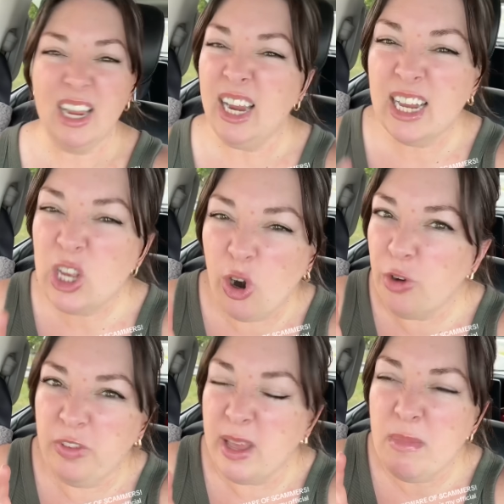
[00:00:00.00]
It's harder
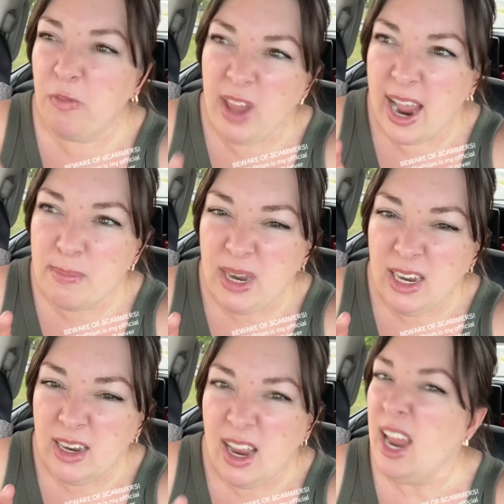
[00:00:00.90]
for them to flag me
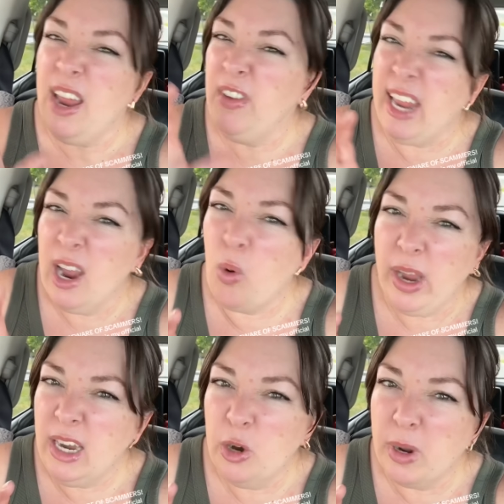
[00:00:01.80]
if you can't
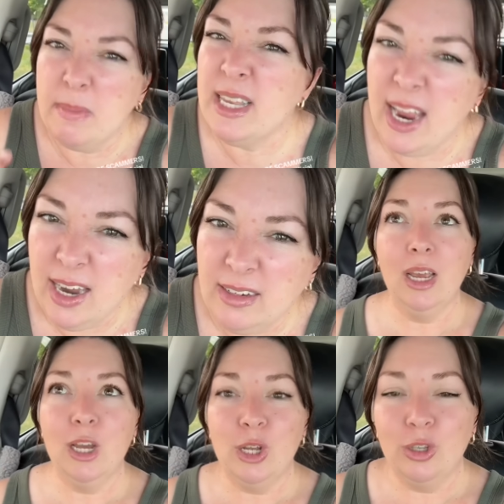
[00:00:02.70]
quite hear what I'm saying.
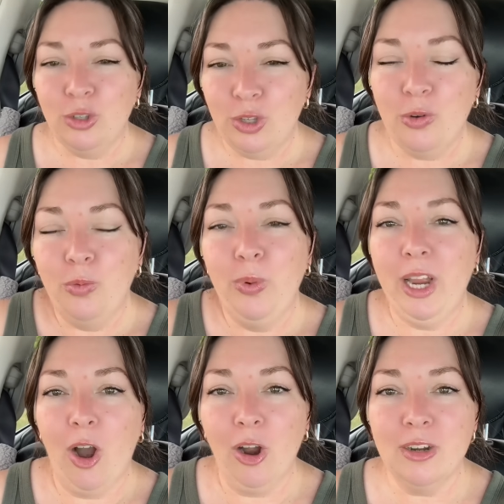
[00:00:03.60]
So we
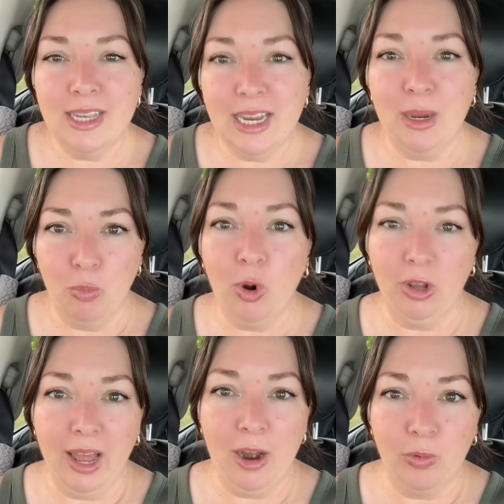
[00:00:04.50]
are seeing
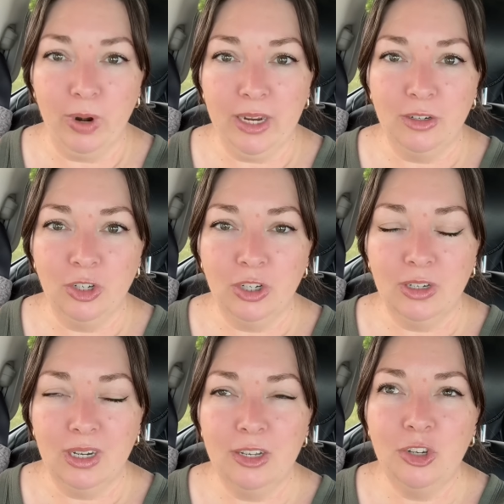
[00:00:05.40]
moral outrage.
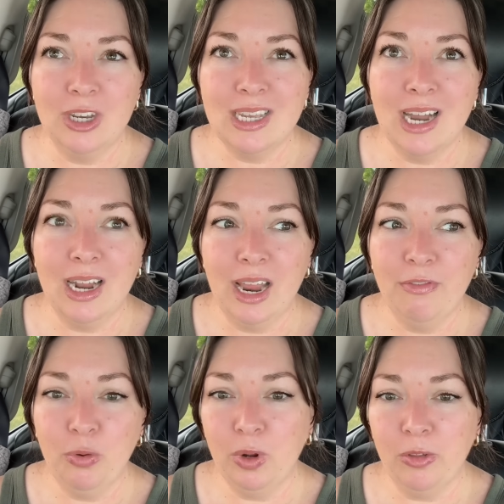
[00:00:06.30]
It's just not
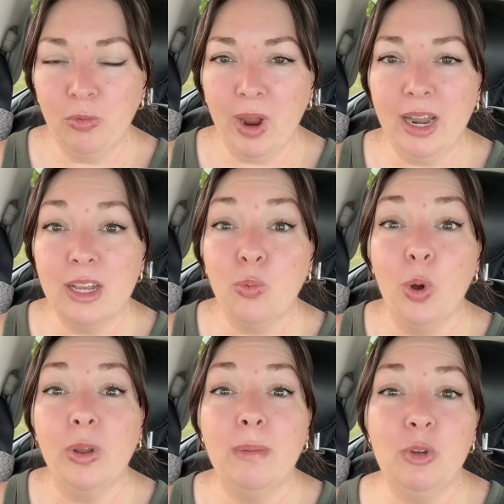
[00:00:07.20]
everyone on the right has
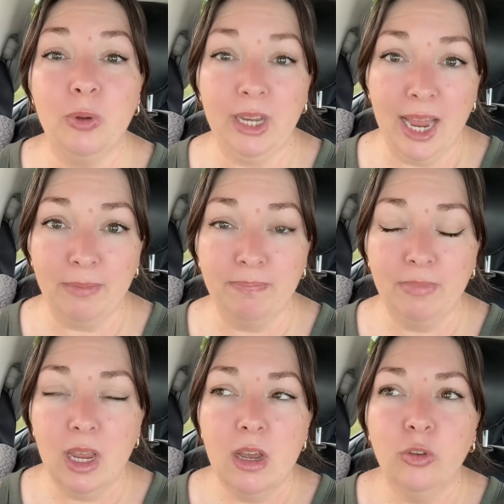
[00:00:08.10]
woken up to it yet.
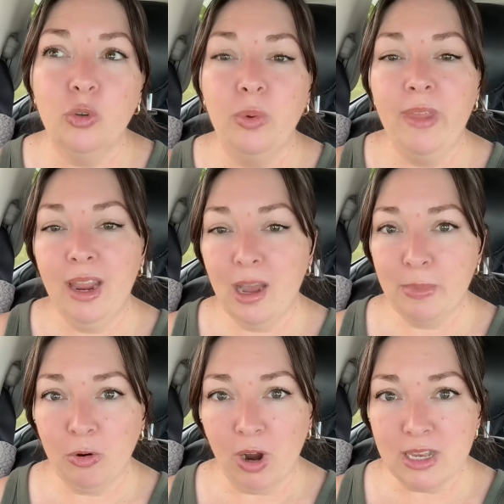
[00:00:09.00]
So when they come
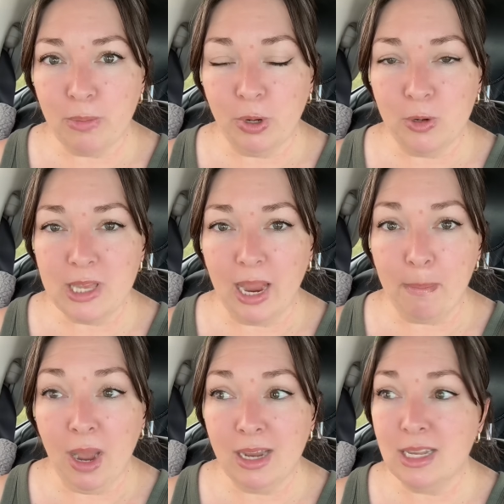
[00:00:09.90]
across a post like
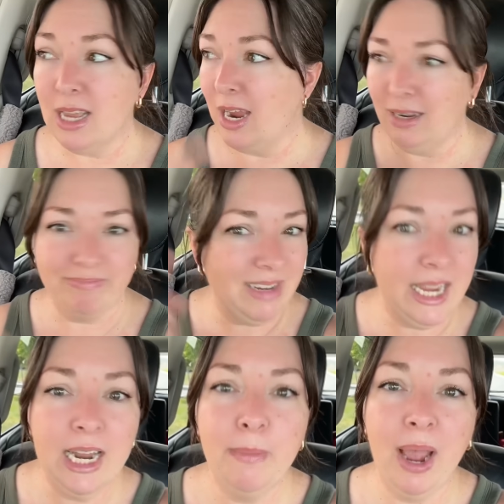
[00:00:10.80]
mine saying,
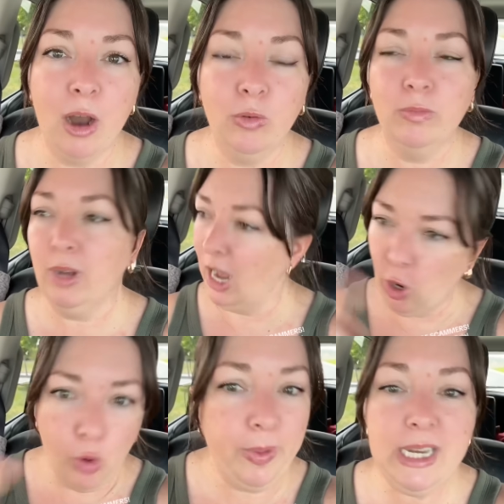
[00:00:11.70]
"Get him out, I
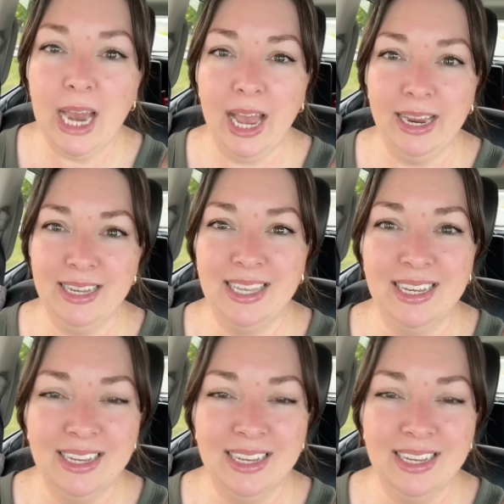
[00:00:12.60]
hope he dies,"